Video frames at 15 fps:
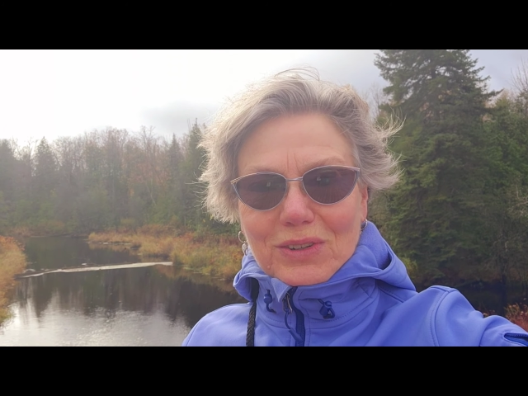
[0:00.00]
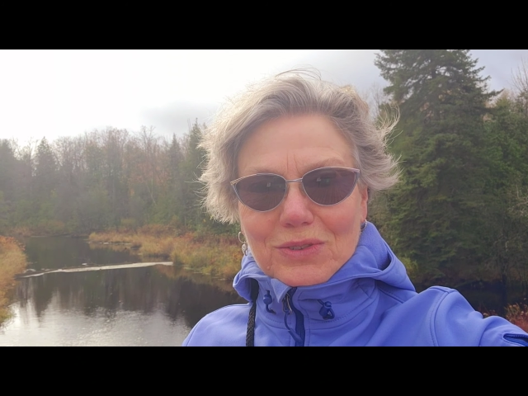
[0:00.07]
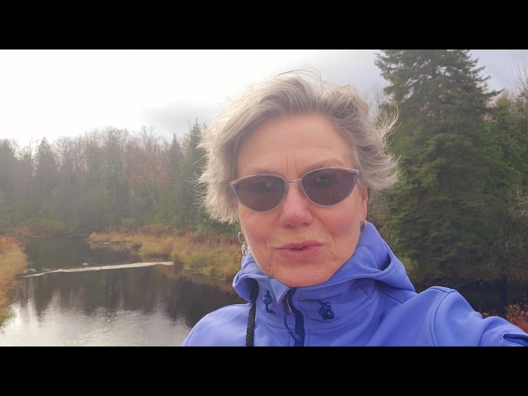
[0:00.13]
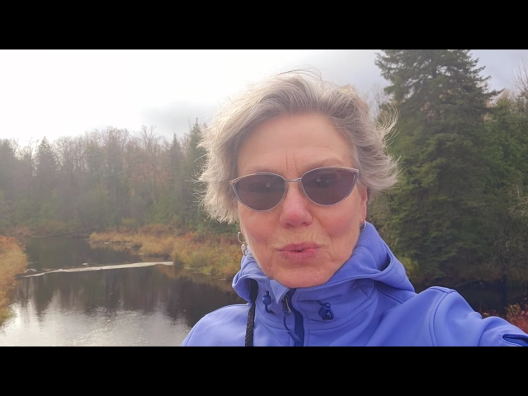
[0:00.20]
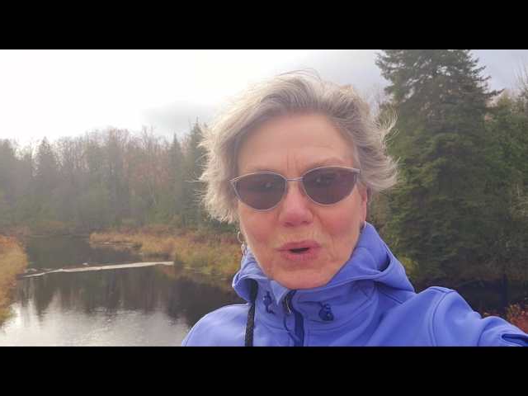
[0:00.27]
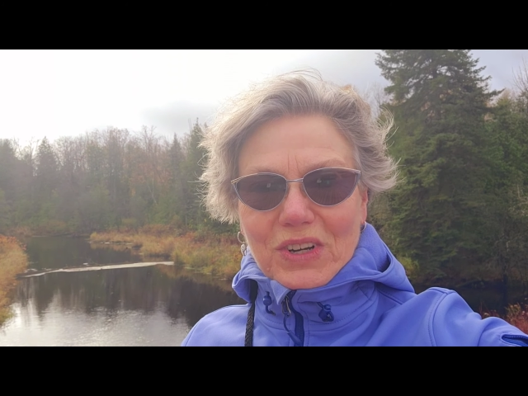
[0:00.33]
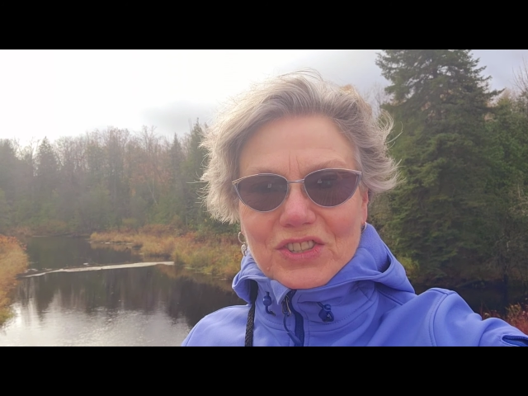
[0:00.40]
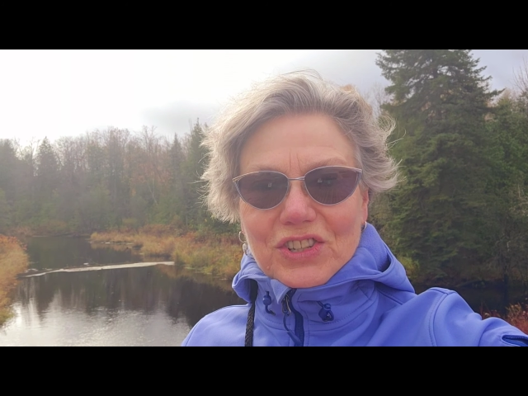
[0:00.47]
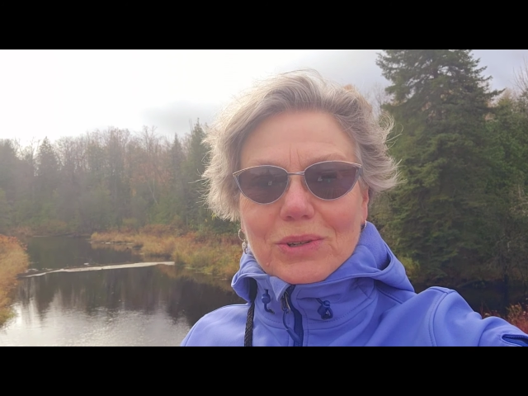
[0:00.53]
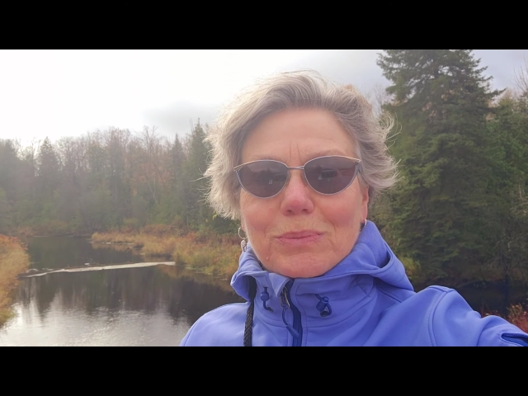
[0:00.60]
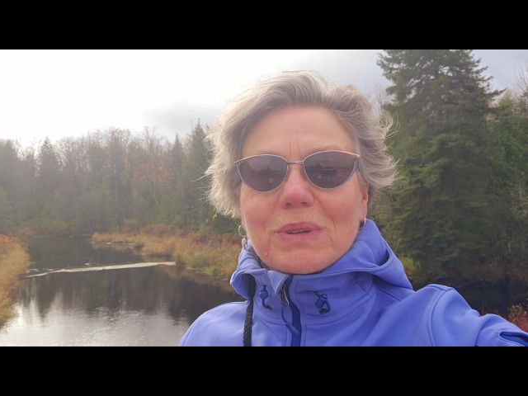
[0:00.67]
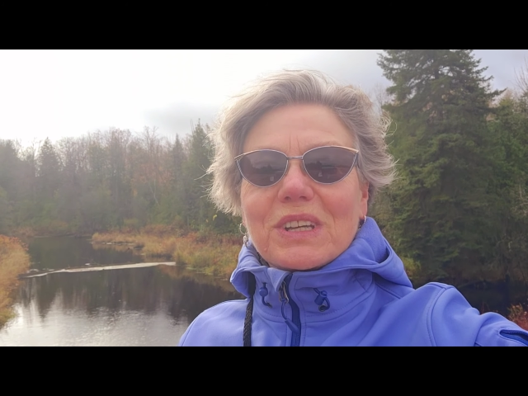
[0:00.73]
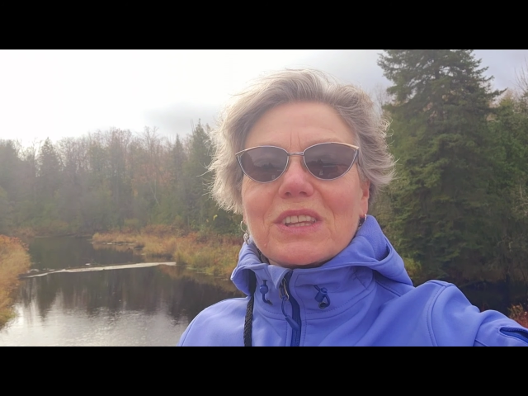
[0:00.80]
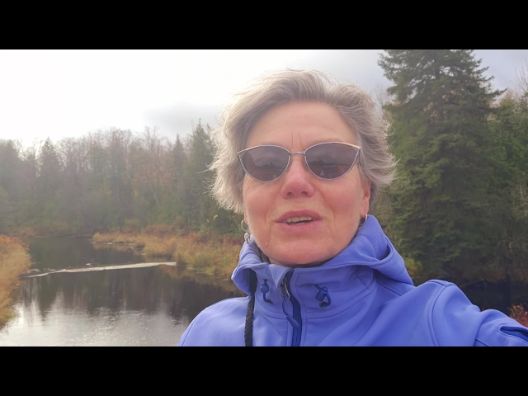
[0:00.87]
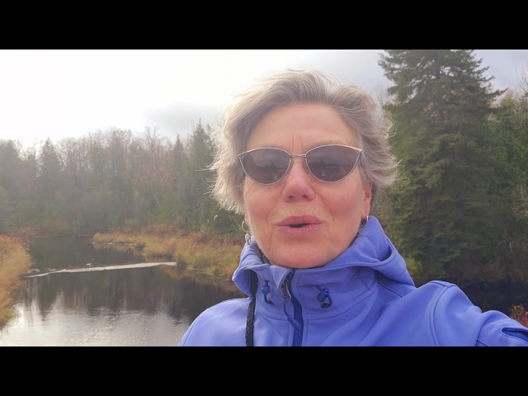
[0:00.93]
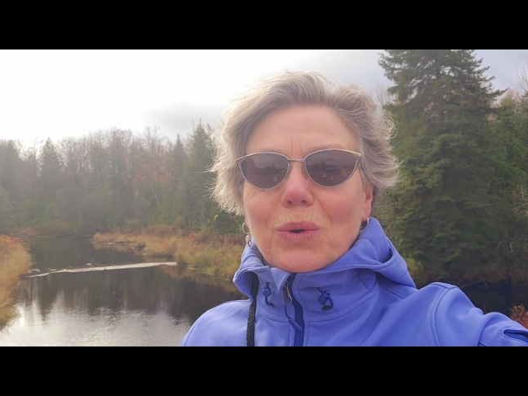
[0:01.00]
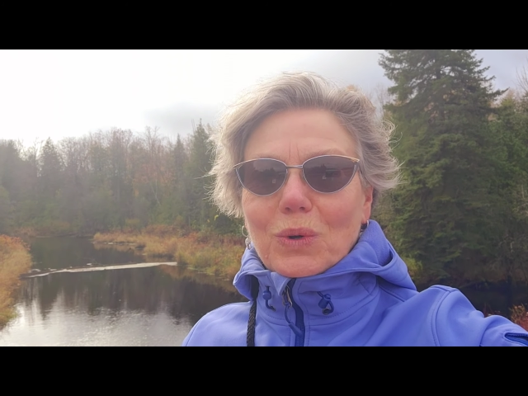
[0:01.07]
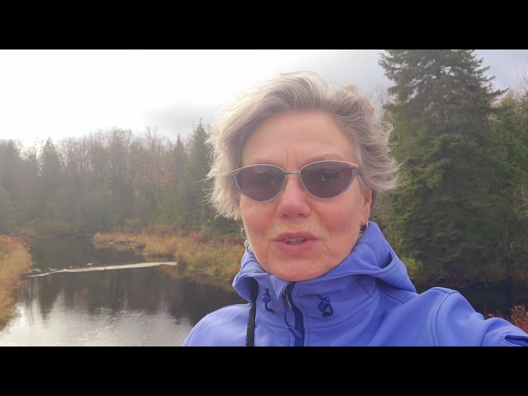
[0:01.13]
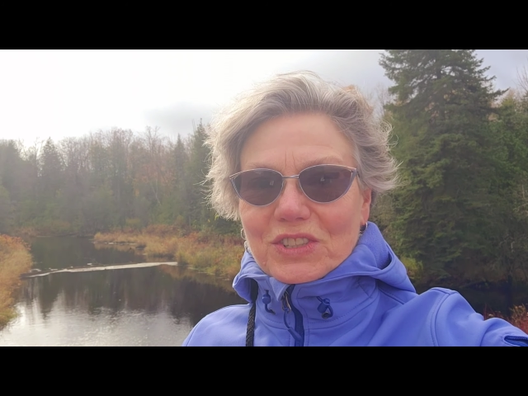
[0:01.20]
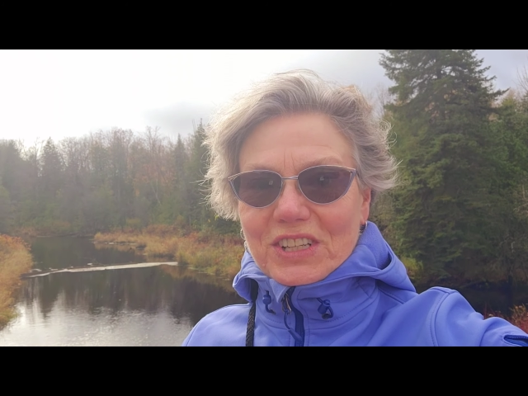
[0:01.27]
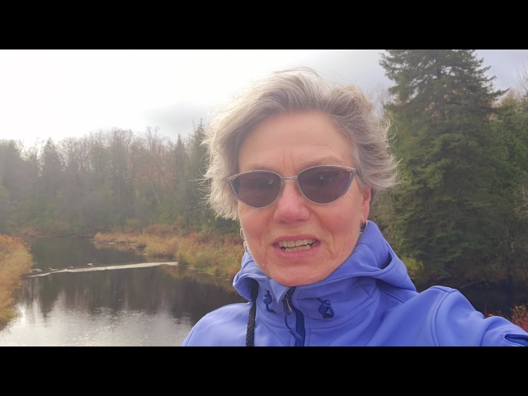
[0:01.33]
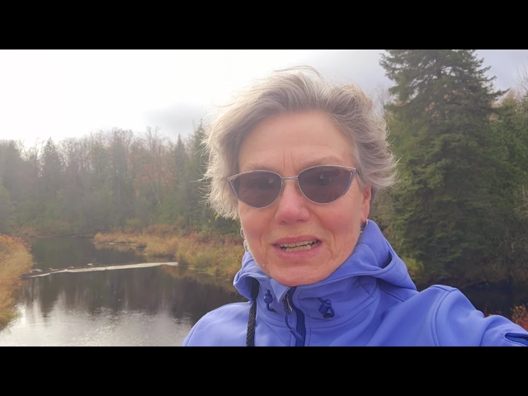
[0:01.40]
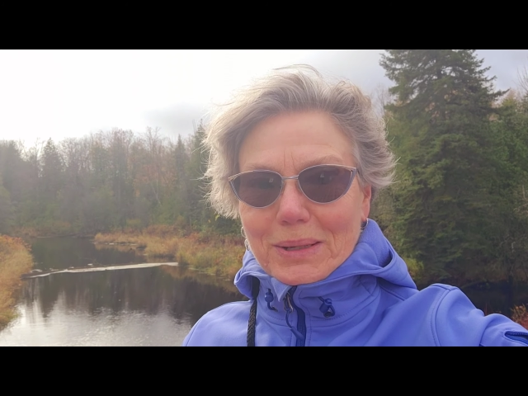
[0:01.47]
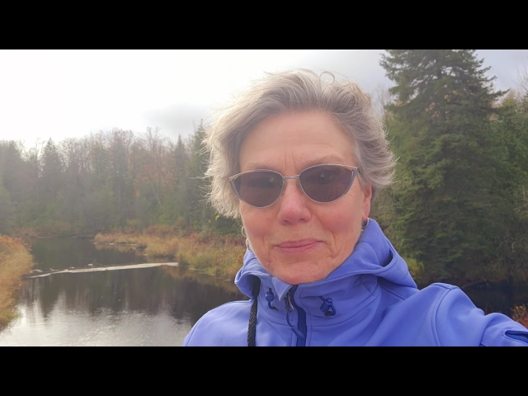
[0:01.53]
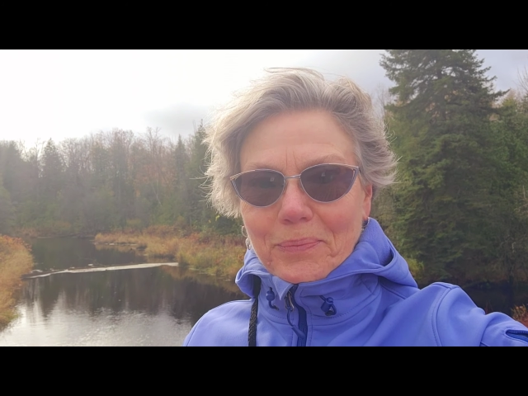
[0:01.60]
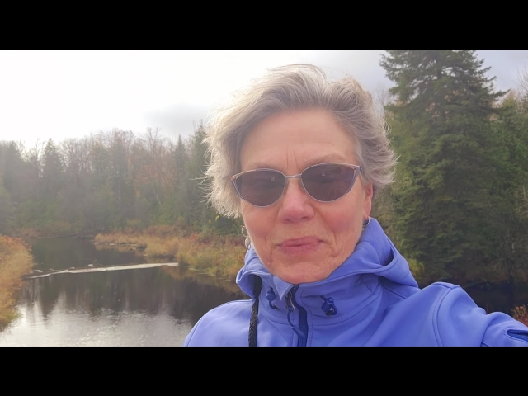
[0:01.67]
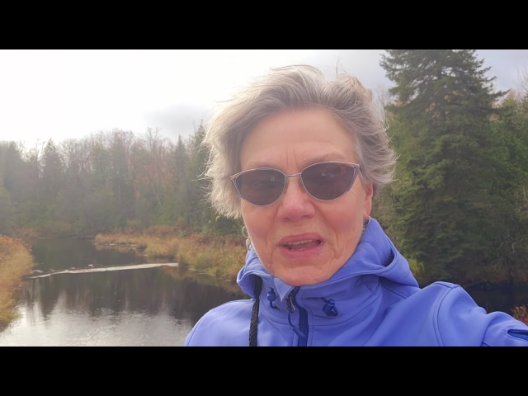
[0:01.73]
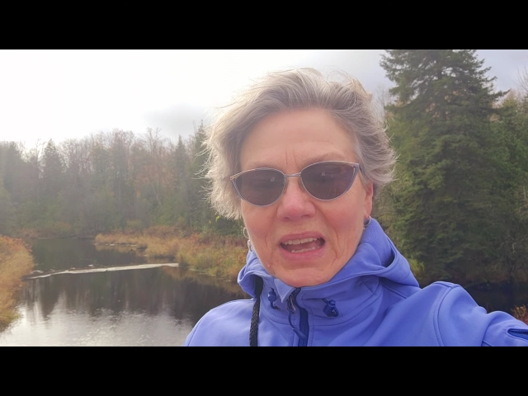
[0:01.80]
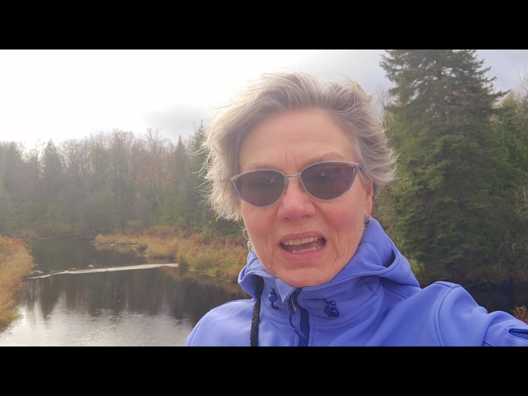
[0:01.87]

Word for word: who's watching me the whole time,